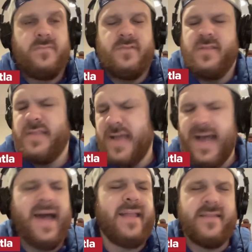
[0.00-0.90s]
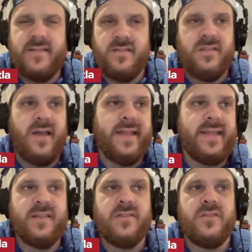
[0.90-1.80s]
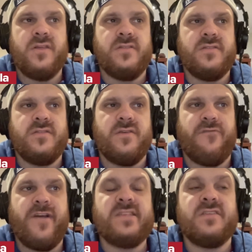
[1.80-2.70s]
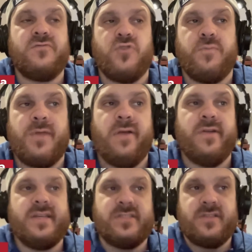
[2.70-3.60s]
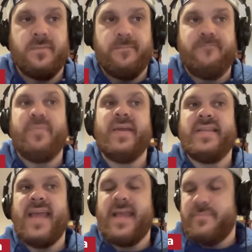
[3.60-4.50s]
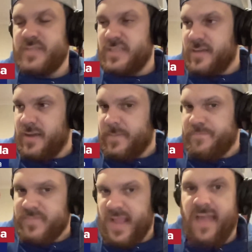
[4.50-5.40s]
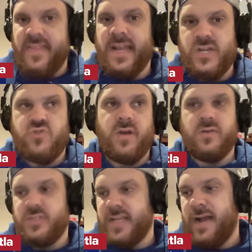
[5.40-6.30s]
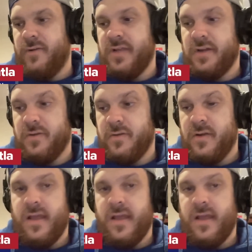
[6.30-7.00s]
Not lighting the defensive group. There is big names, and then it trickles down here.